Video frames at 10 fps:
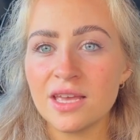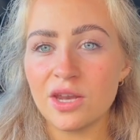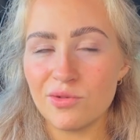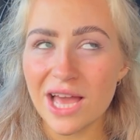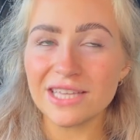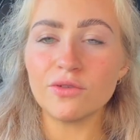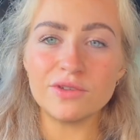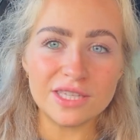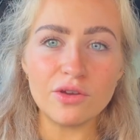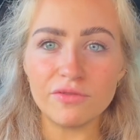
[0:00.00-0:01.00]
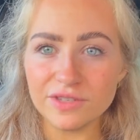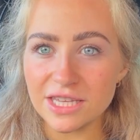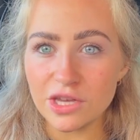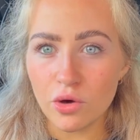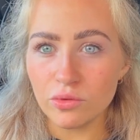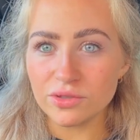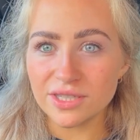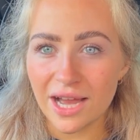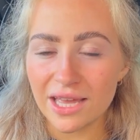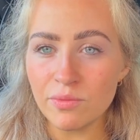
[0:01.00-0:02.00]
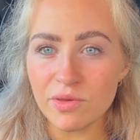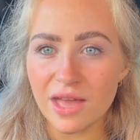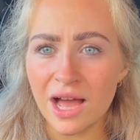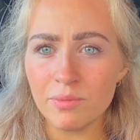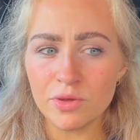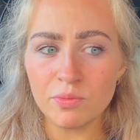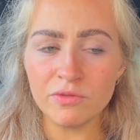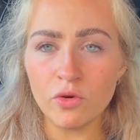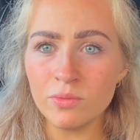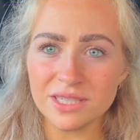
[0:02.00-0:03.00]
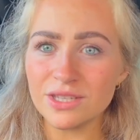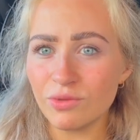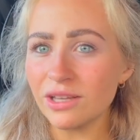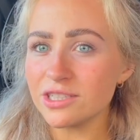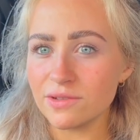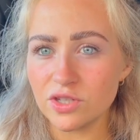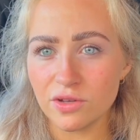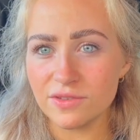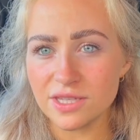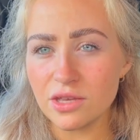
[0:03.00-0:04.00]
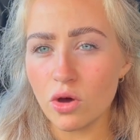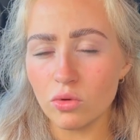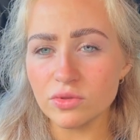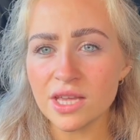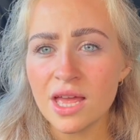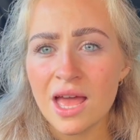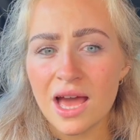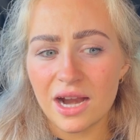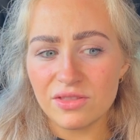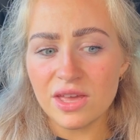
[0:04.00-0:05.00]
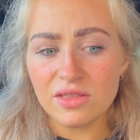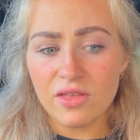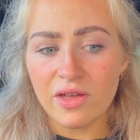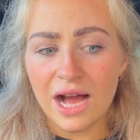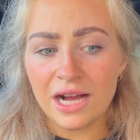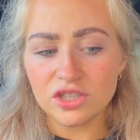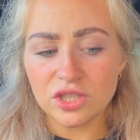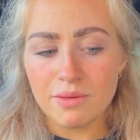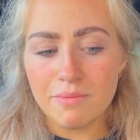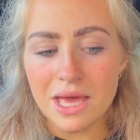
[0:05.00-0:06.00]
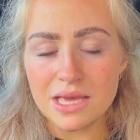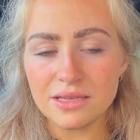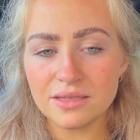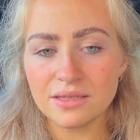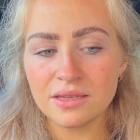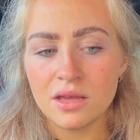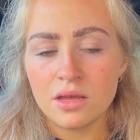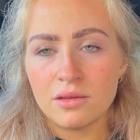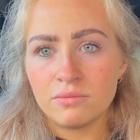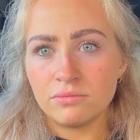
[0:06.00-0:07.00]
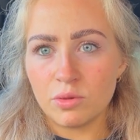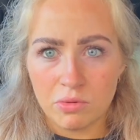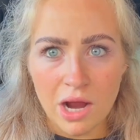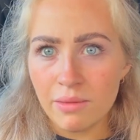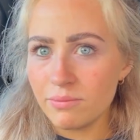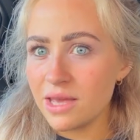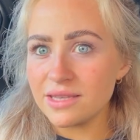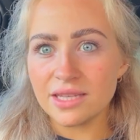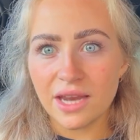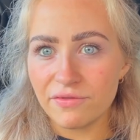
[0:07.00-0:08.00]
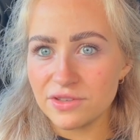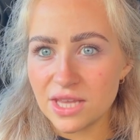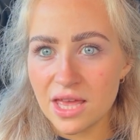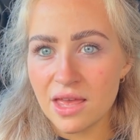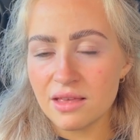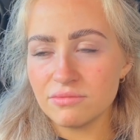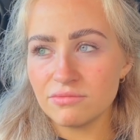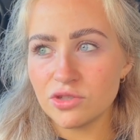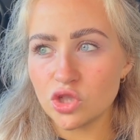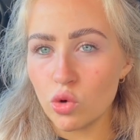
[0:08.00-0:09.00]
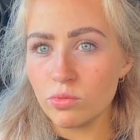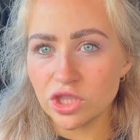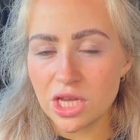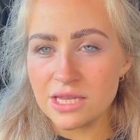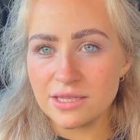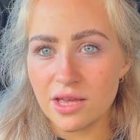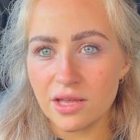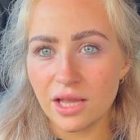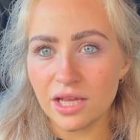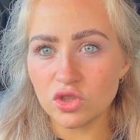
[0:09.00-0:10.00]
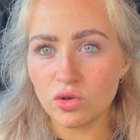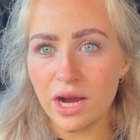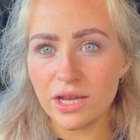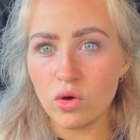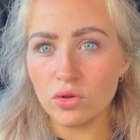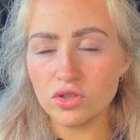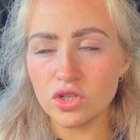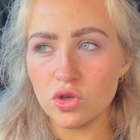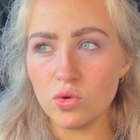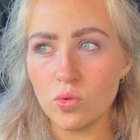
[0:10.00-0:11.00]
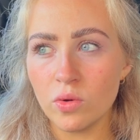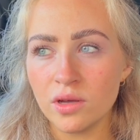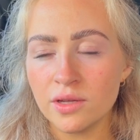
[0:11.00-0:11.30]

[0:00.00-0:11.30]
You know, yes, obviously your physique goals tie in with that, but your performance is relative to your physique goals. And I think that actually makes the prep, makes the deficit so much easier. Like, try not to